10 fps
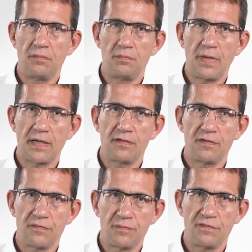
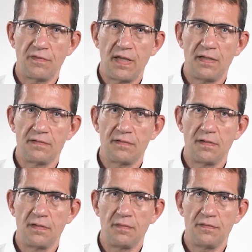mechanisms that
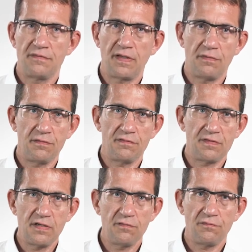set the
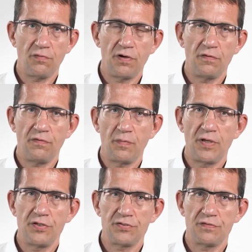scene for
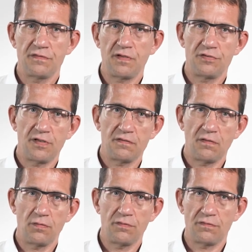inflammation, such as
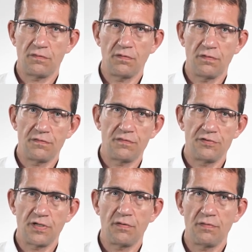locus coeruleus
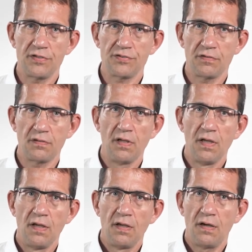degeneration,
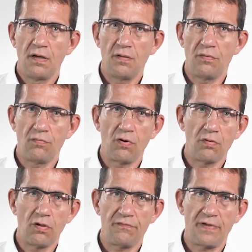the
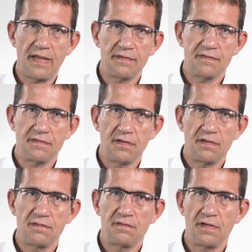role of
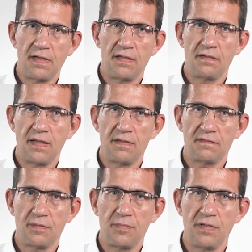NSAIDs and
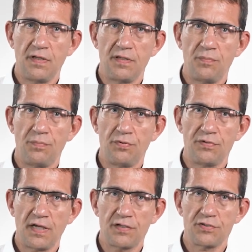NSAID-mediated
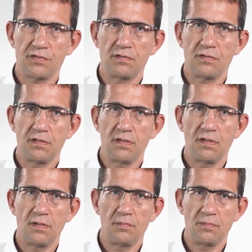protection
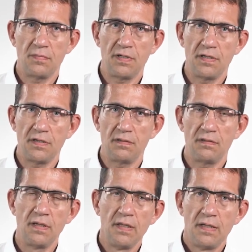
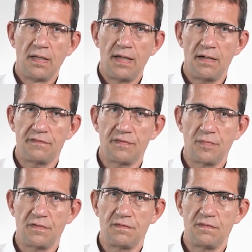in
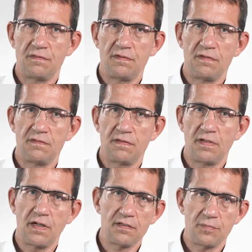Alzheimer's disease,
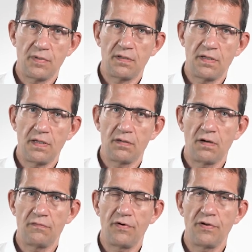and ultimately
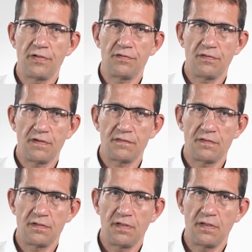got very
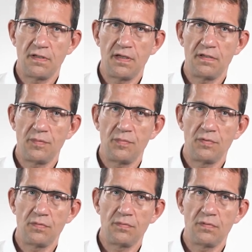interested in innate
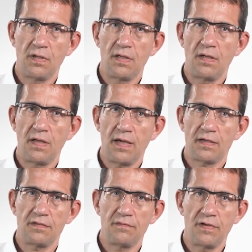immune
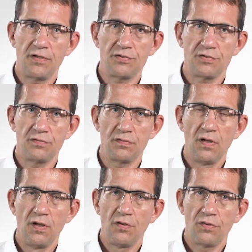activation
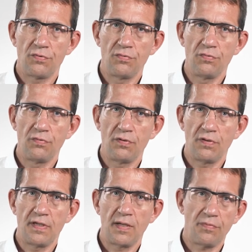through the
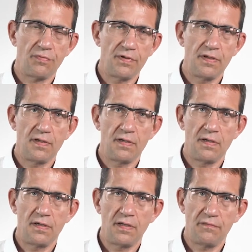
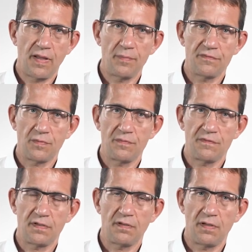NAMP3 inflammasome
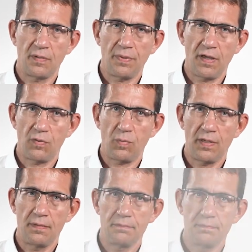signaling pathway.